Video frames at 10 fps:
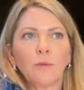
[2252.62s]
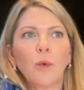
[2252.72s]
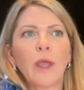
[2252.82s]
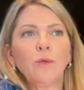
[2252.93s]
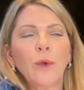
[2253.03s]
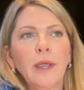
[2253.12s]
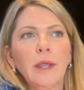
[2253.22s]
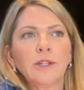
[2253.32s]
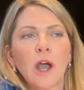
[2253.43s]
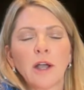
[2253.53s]
when
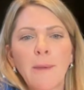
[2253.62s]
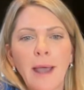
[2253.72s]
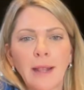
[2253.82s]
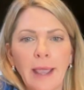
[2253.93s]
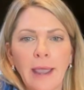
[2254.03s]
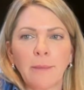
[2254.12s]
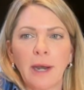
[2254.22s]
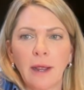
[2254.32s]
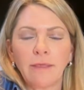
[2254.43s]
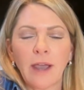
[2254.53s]
we talk about
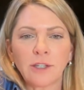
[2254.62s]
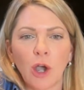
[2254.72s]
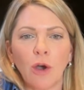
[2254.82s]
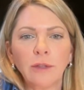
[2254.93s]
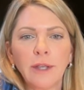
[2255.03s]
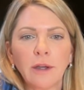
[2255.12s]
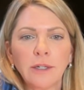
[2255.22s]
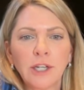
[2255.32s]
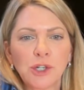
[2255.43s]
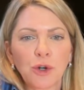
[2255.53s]
laminate, that's only
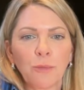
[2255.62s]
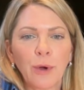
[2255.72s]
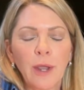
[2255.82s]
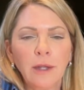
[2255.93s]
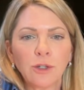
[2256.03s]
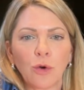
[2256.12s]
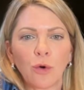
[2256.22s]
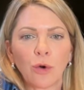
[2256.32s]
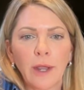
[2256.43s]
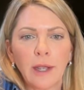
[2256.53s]
on digital print
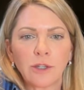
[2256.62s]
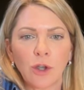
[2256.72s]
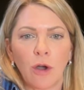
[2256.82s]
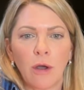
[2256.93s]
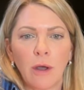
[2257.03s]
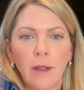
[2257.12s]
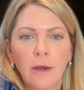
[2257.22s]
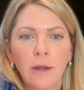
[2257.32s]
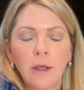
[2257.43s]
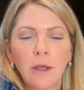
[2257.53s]
or it's
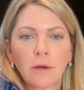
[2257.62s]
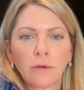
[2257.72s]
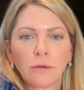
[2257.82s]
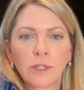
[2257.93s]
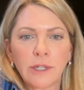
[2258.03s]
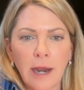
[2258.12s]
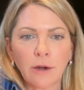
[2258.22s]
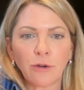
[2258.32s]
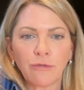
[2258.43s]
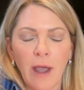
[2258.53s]
on
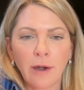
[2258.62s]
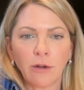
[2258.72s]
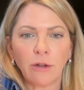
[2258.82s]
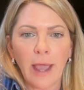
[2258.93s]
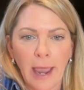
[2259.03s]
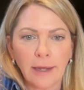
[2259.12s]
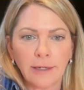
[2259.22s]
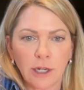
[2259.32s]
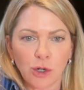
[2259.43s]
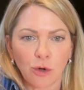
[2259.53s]
standard vinyl
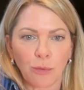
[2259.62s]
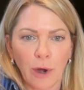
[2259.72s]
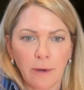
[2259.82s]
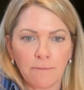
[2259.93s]
and digital print?